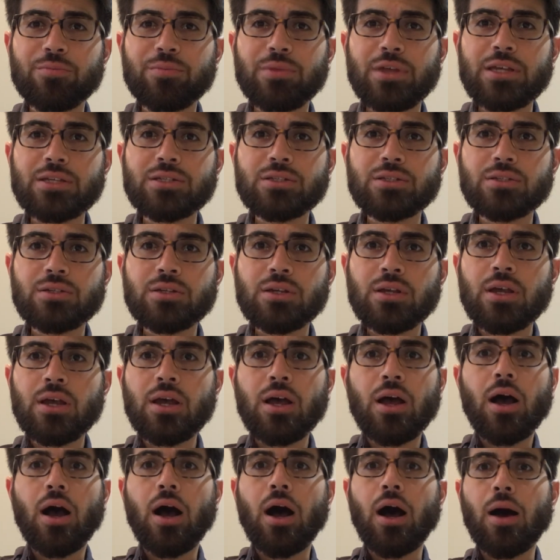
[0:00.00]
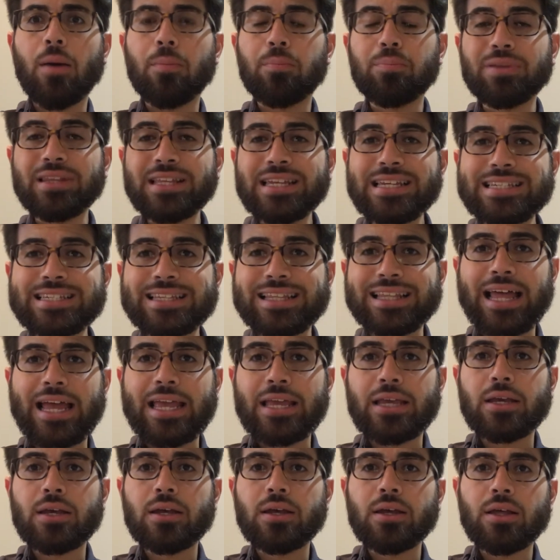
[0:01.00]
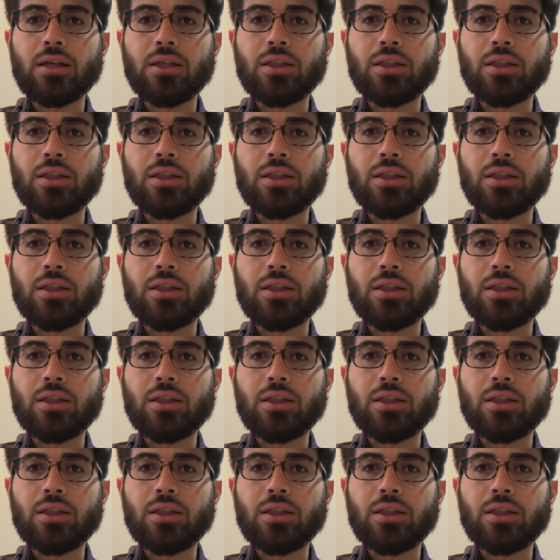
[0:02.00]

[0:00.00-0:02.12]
this, please like